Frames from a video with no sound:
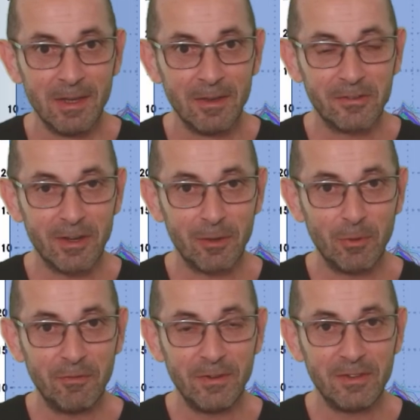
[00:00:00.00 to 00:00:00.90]
Starting
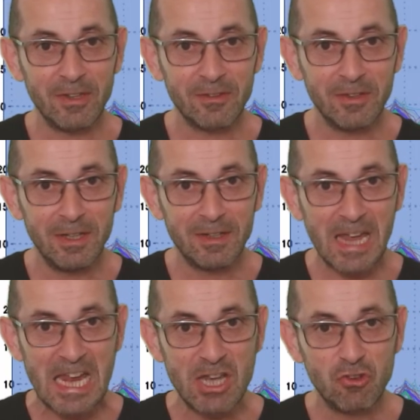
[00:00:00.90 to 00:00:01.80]
with the
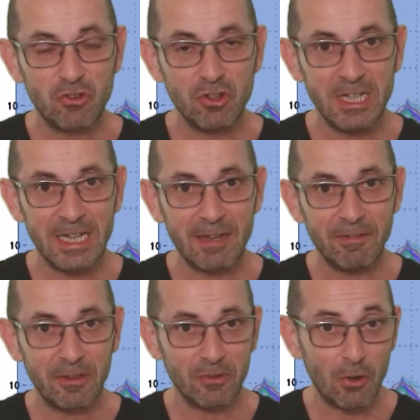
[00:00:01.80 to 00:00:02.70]
16-day
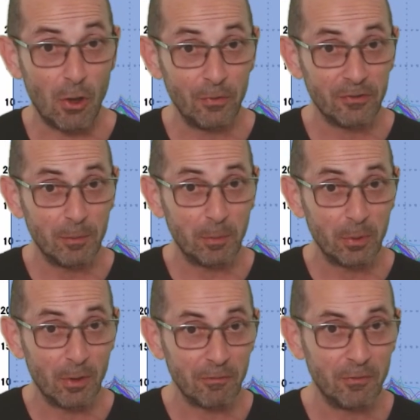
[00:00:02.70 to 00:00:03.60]
GEFS ensemble
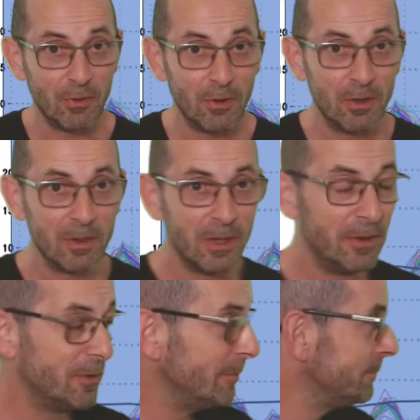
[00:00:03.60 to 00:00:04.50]
plot for
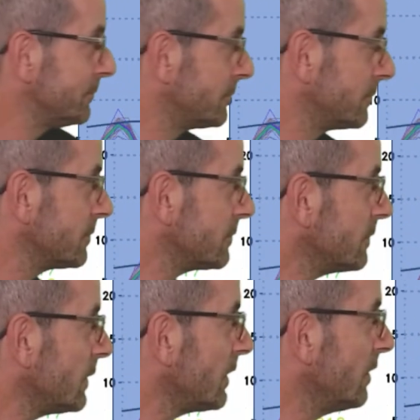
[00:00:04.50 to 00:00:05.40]
London.
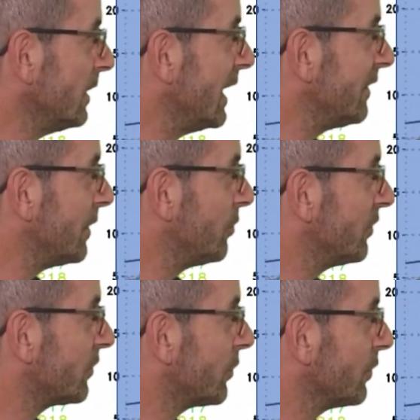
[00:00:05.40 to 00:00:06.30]
Air
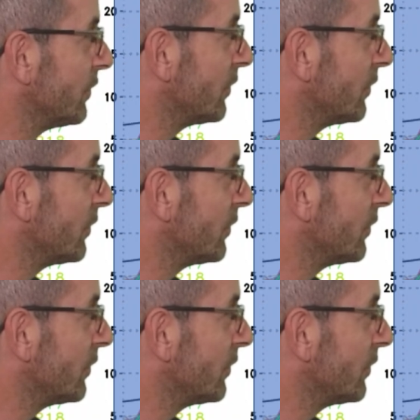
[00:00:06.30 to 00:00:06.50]
temperatures across the